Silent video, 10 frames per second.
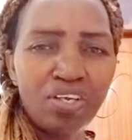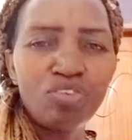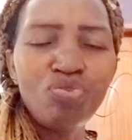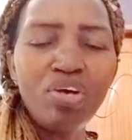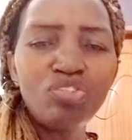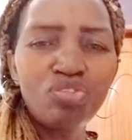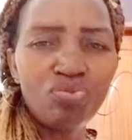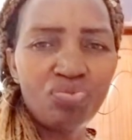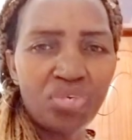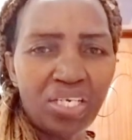your
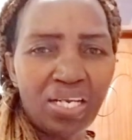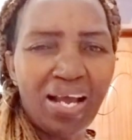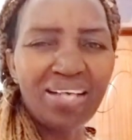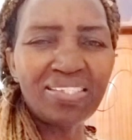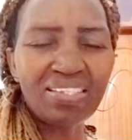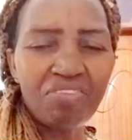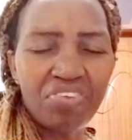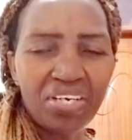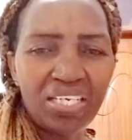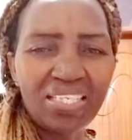children are
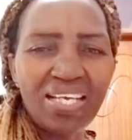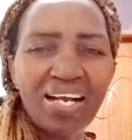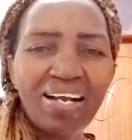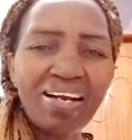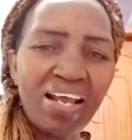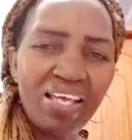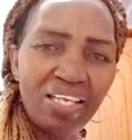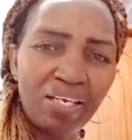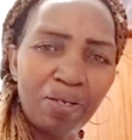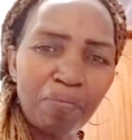suffering, they are
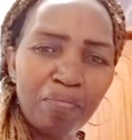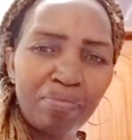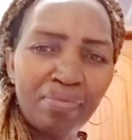crying.